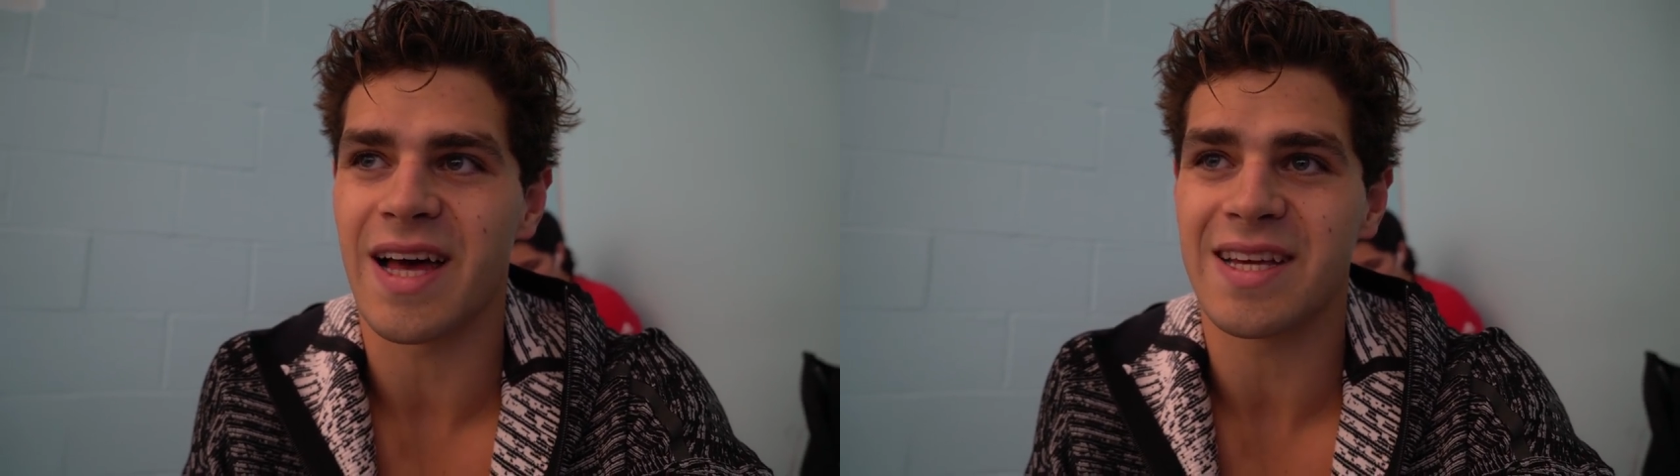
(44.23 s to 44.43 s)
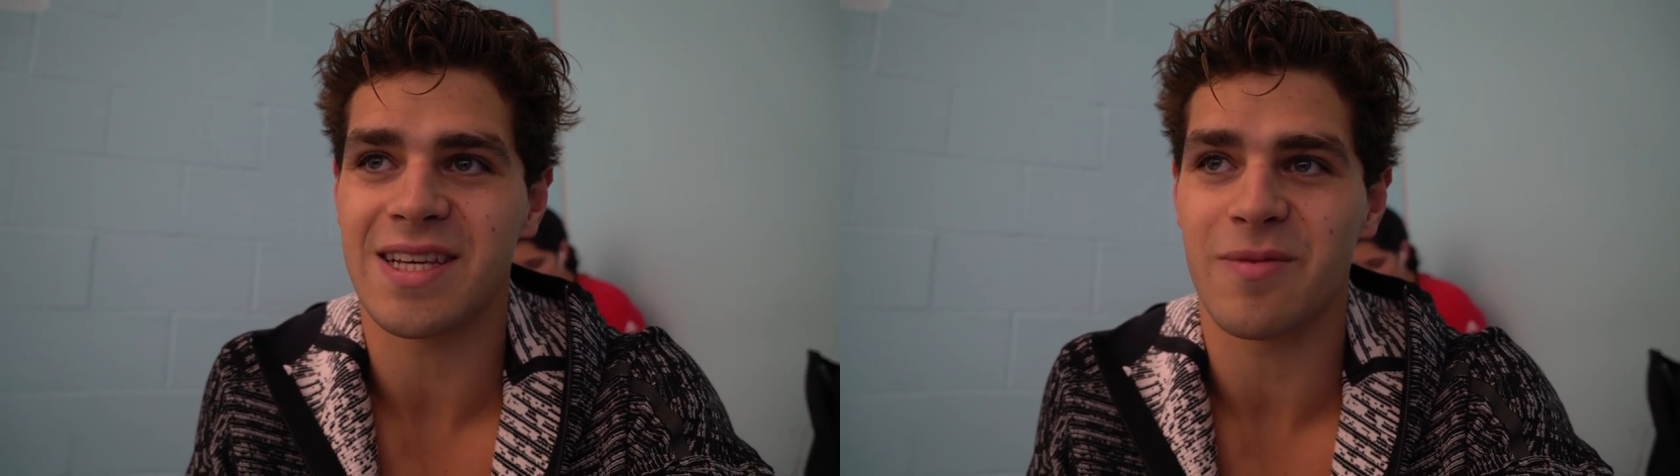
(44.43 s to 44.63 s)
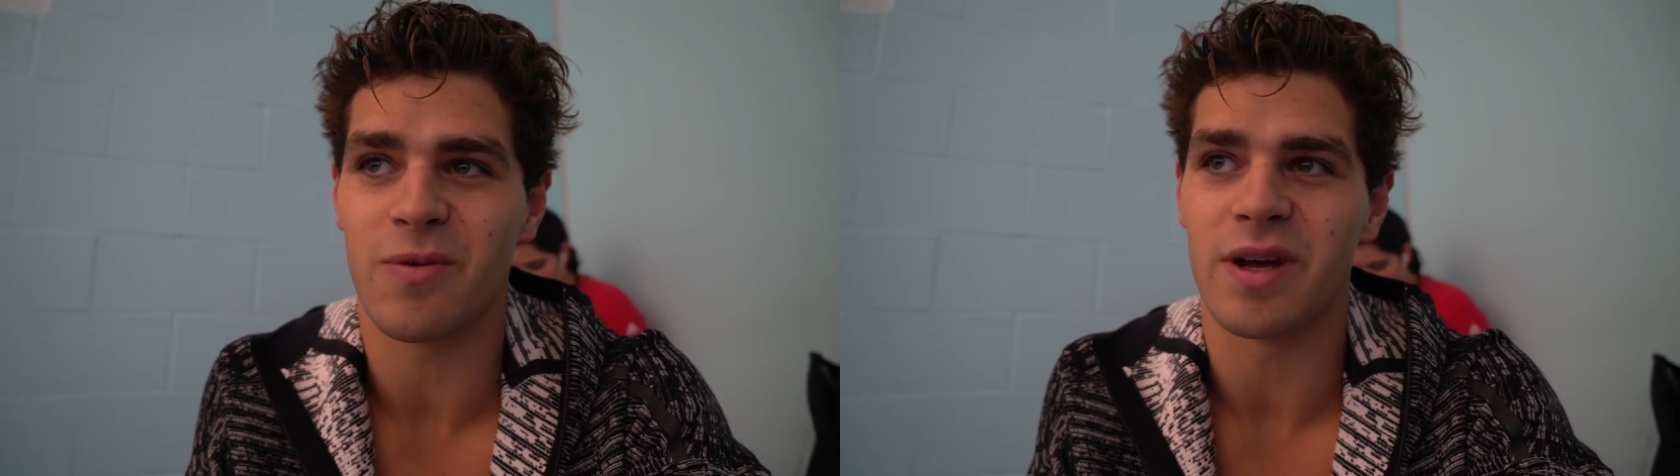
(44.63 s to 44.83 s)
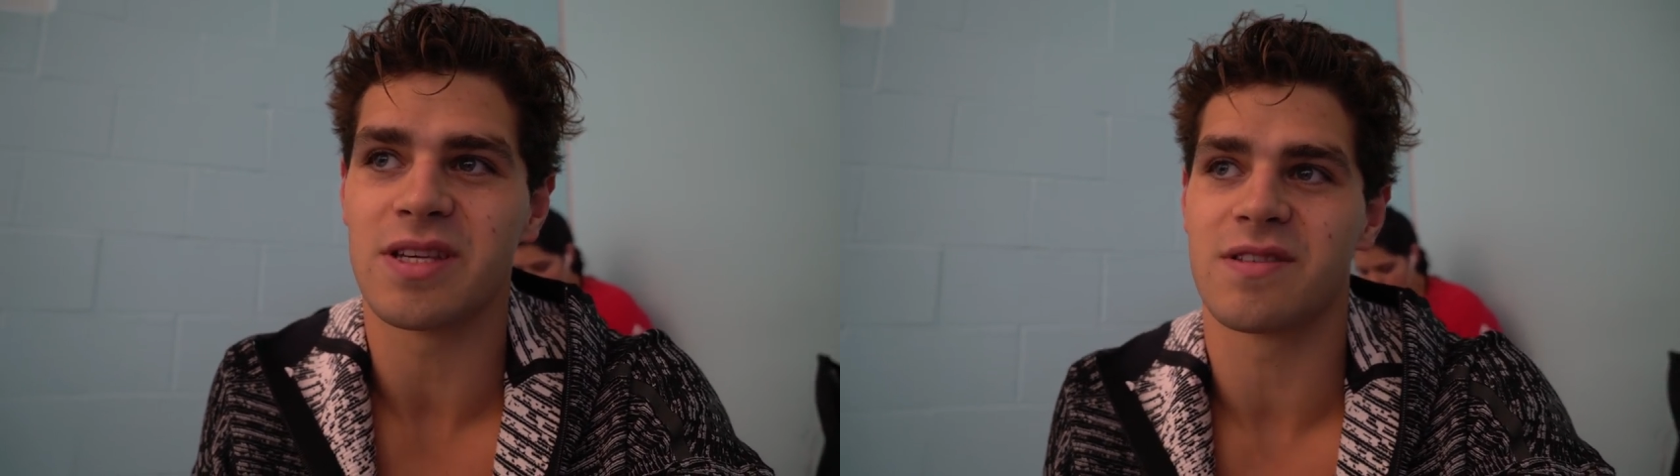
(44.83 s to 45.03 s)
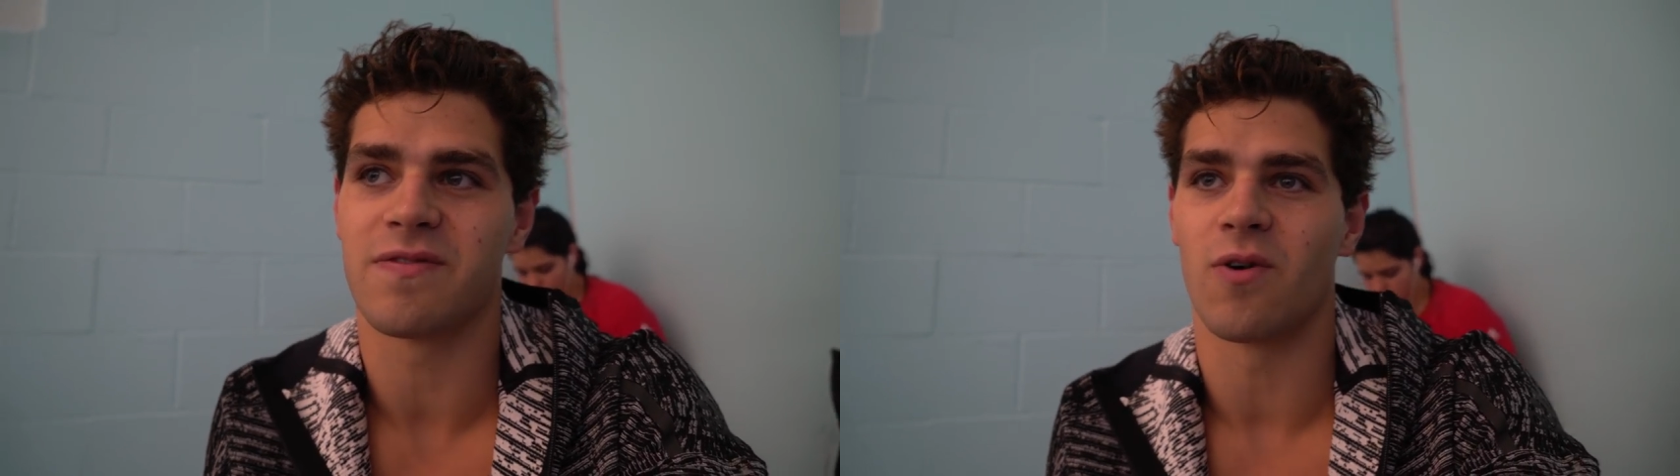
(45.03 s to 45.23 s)
Last time I
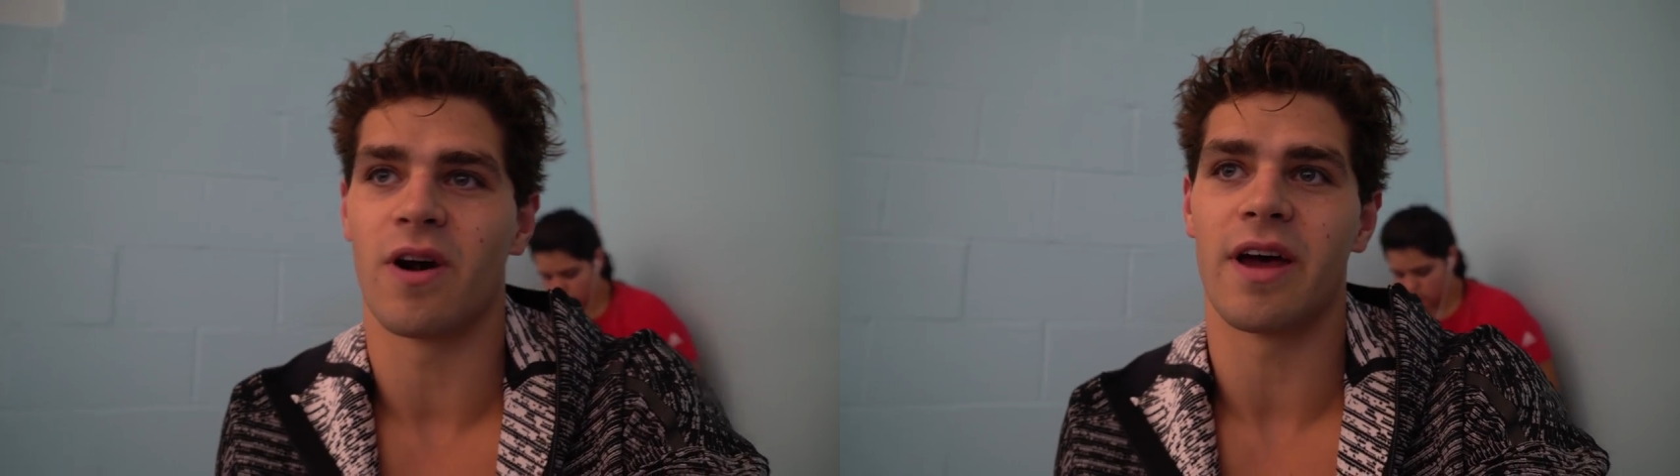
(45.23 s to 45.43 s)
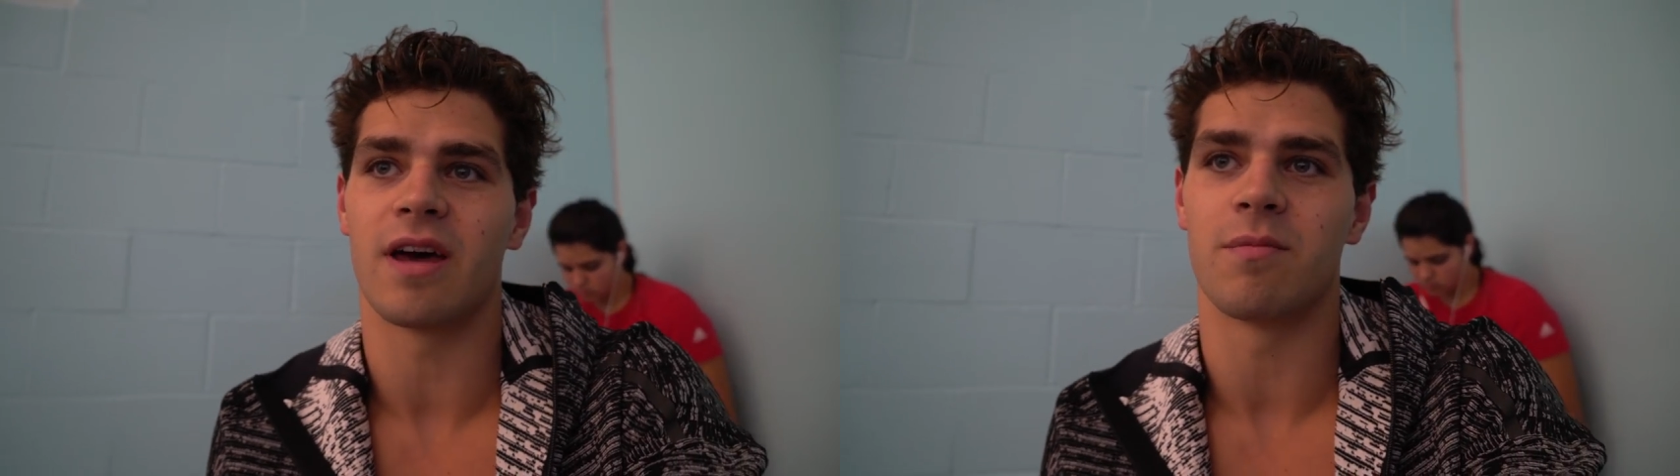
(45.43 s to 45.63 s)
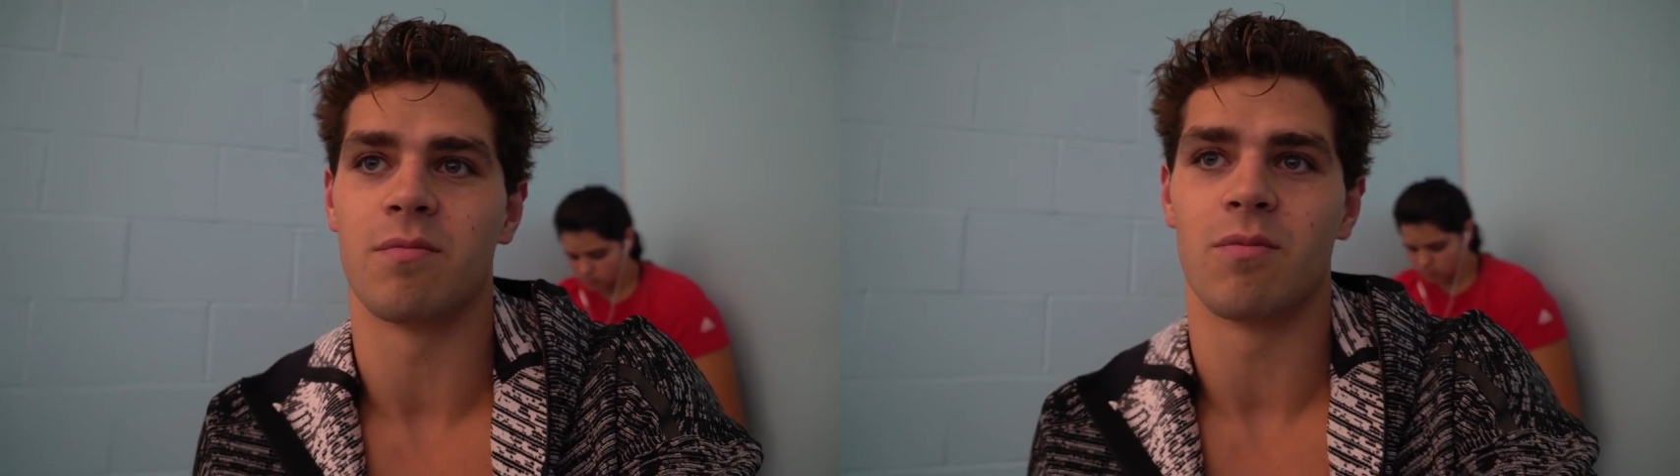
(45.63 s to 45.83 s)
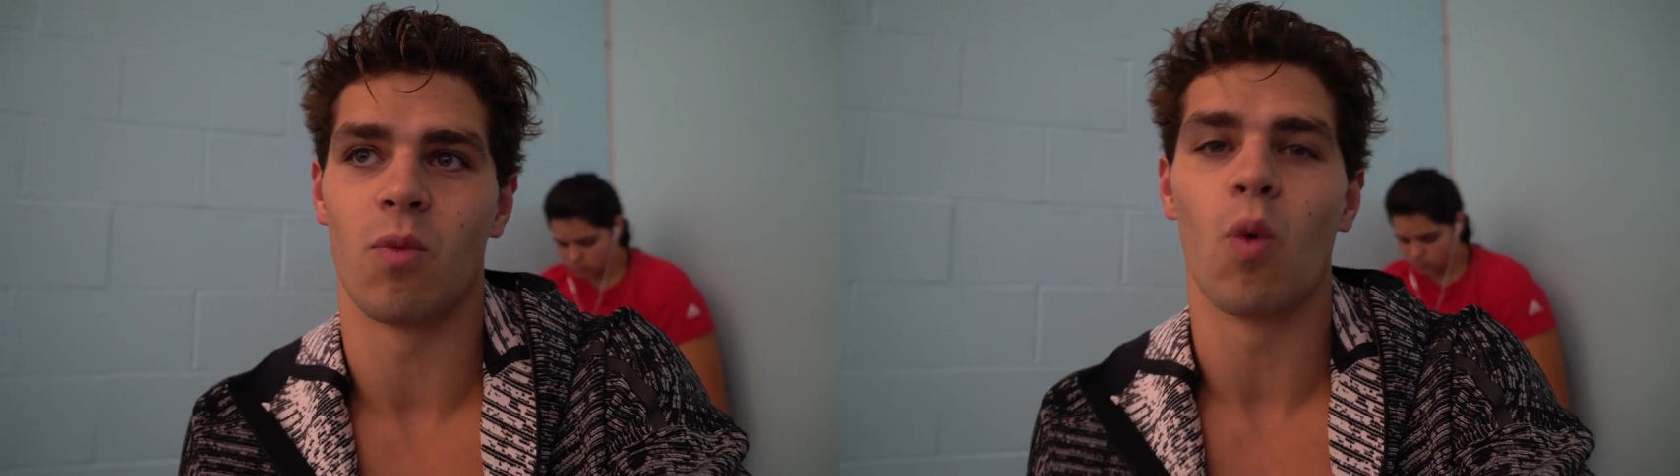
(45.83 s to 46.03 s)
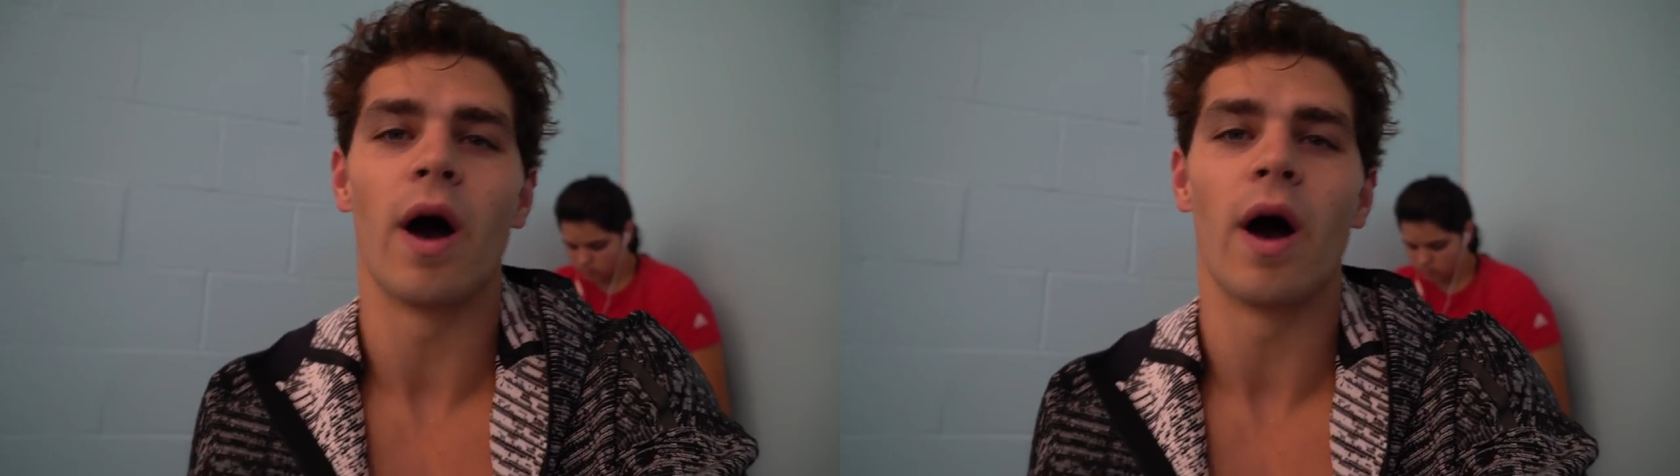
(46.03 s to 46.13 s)
raced the 4IM